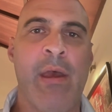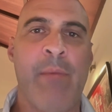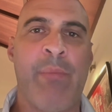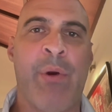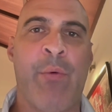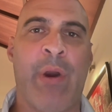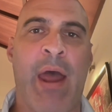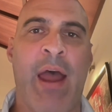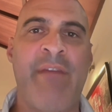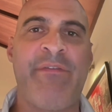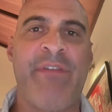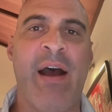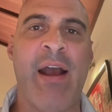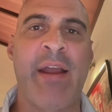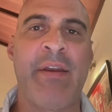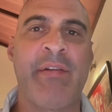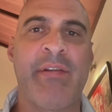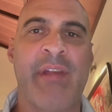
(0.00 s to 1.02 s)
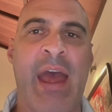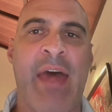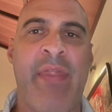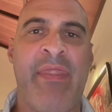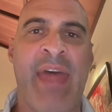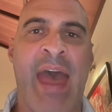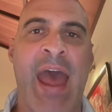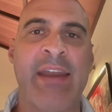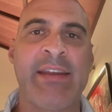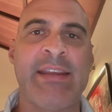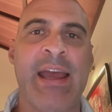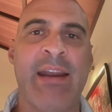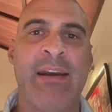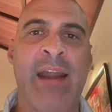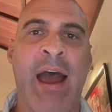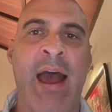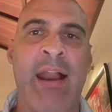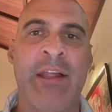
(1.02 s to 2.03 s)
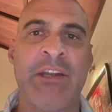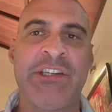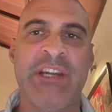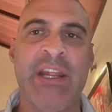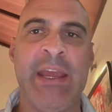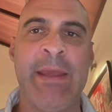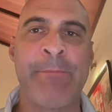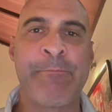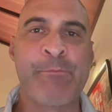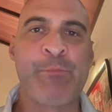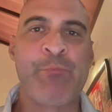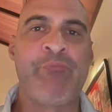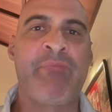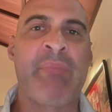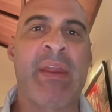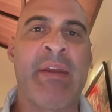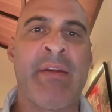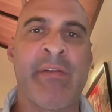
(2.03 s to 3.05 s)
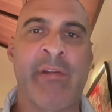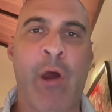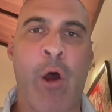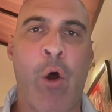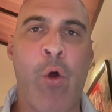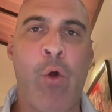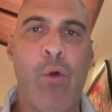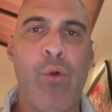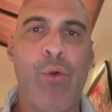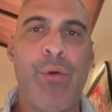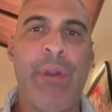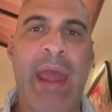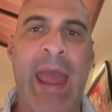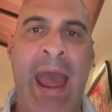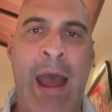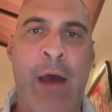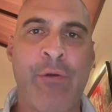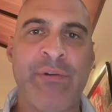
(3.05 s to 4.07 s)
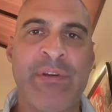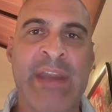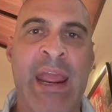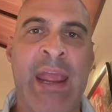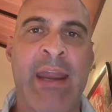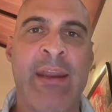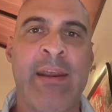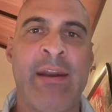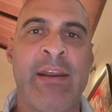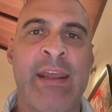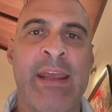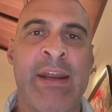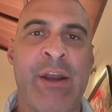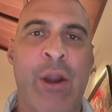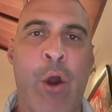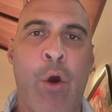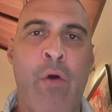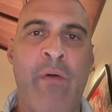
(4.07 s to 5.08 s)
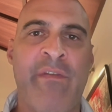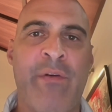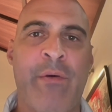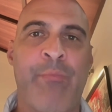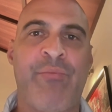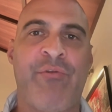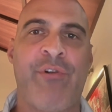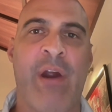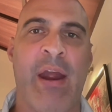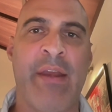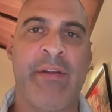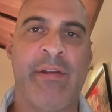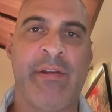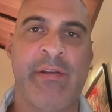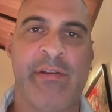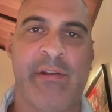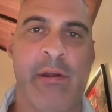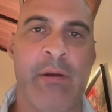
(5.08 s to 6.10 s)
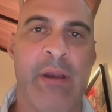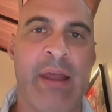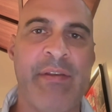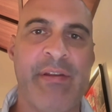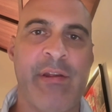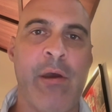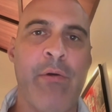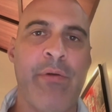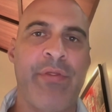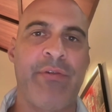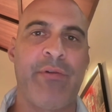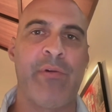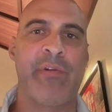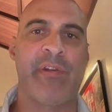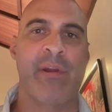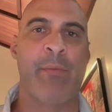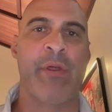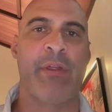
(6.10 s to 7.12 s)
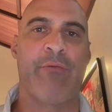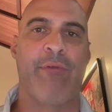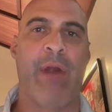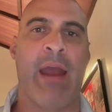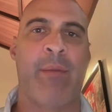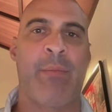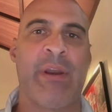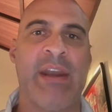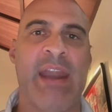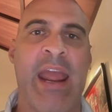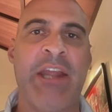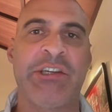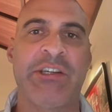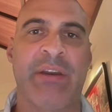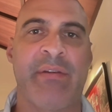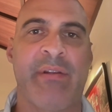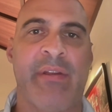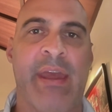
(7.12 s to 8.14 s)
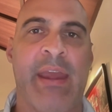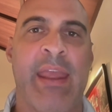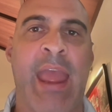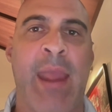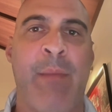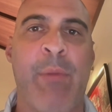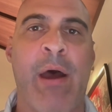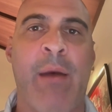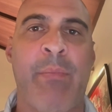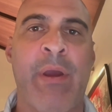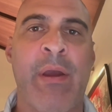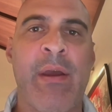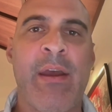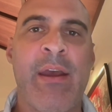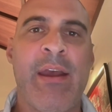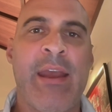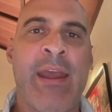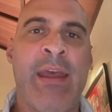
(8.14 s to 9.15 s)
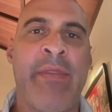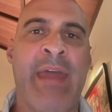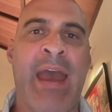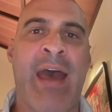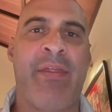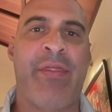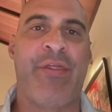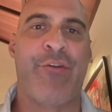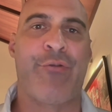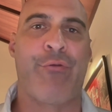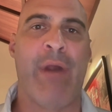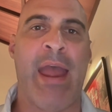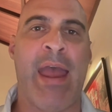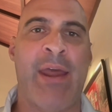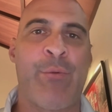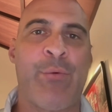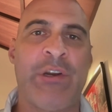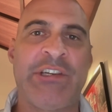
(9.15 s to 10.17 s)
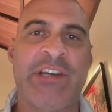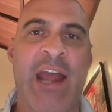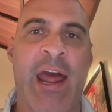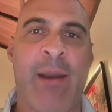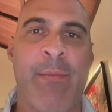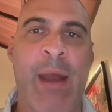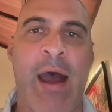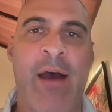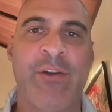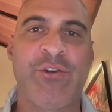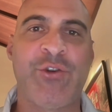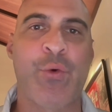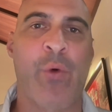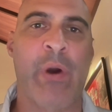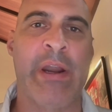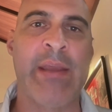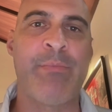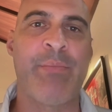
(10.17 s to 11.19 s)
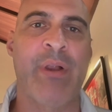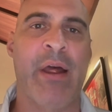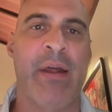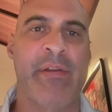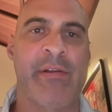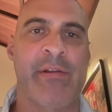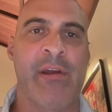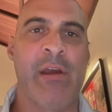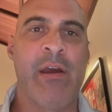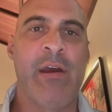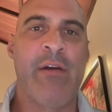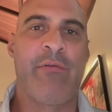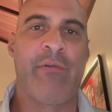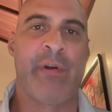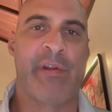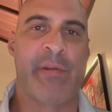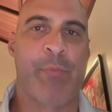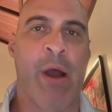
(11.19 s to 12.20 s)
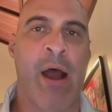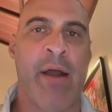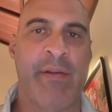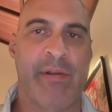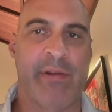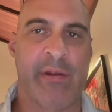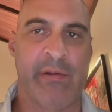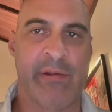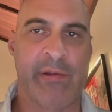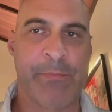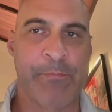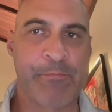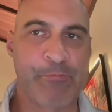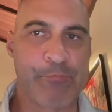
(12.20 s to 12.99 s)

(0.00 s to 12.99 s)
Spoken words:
But what I find is that that technology is old, outdated, and overpriced. So let's go through some of the recommendations that came up in that thread, which had about 20 plus responses.